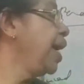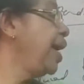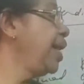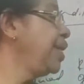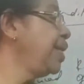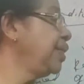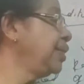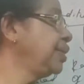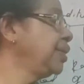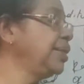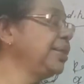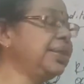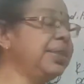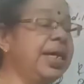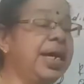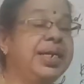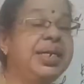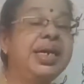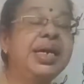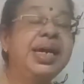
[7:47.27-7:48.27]
and next is
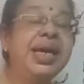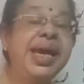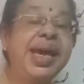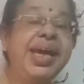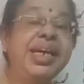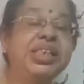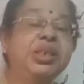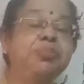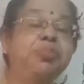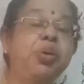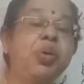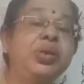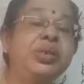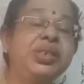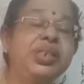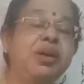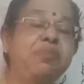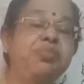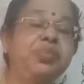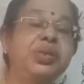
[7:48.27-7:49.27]
that
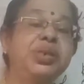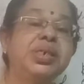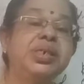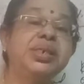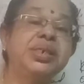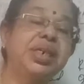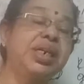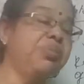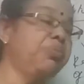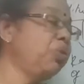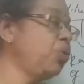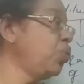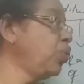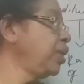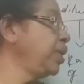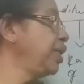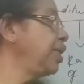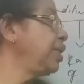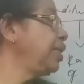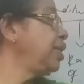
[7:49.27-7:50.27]
export subsidies
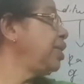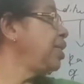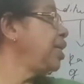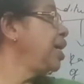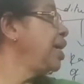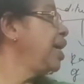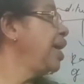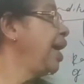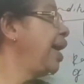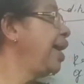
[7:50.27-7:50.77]
removed here,